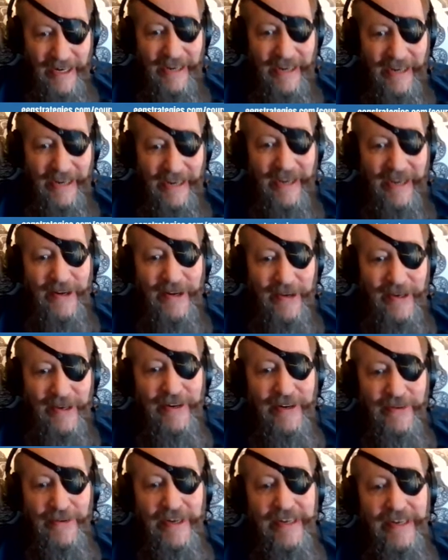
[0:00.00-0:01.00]

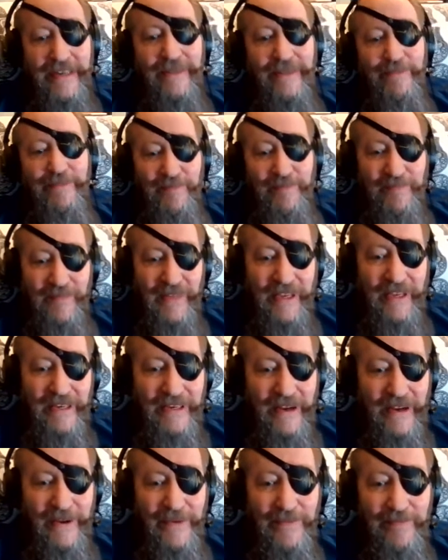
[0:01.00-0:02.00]

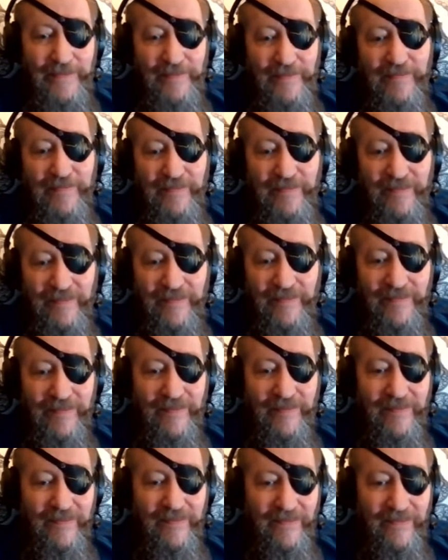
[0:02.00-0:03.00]

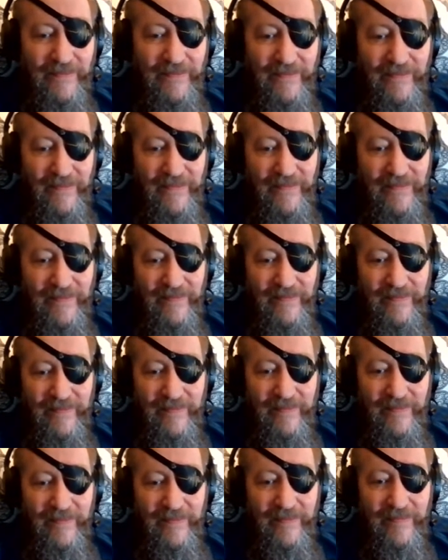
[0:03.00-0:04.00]

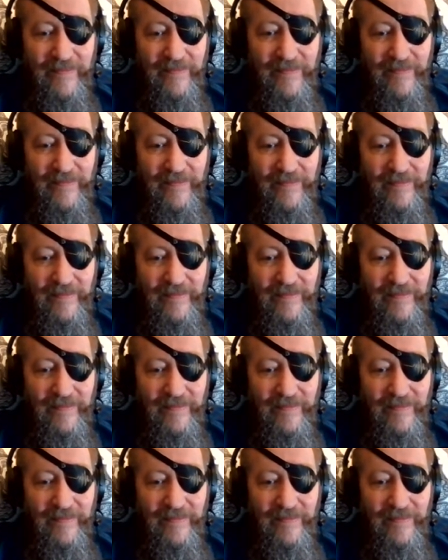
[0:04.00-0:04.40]
[no speech]